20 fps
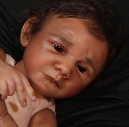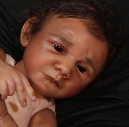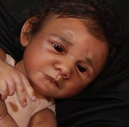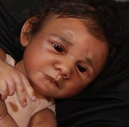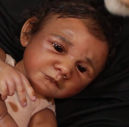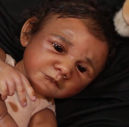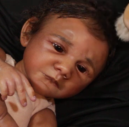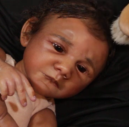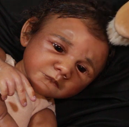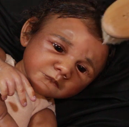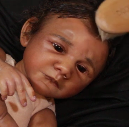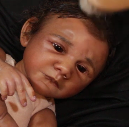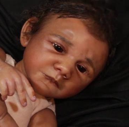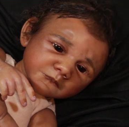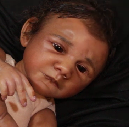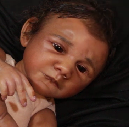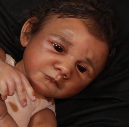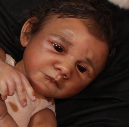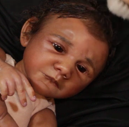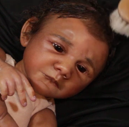
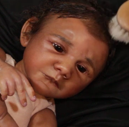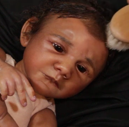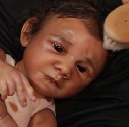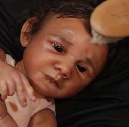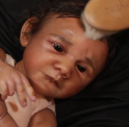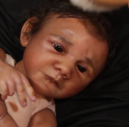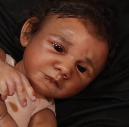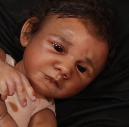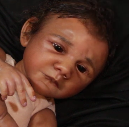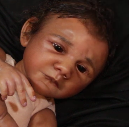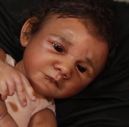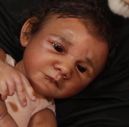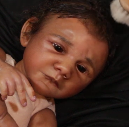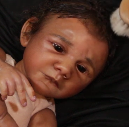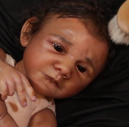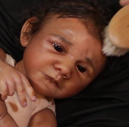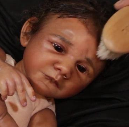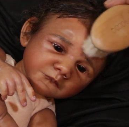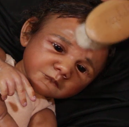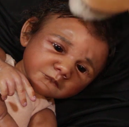
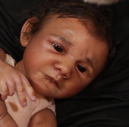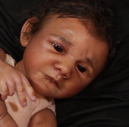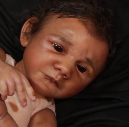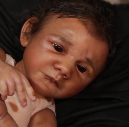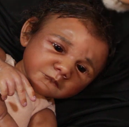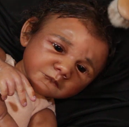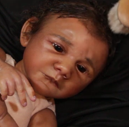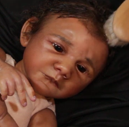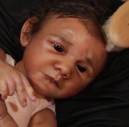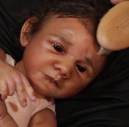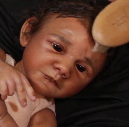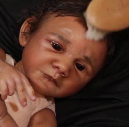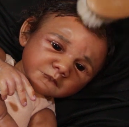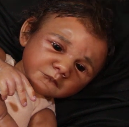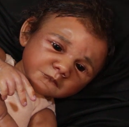(silence)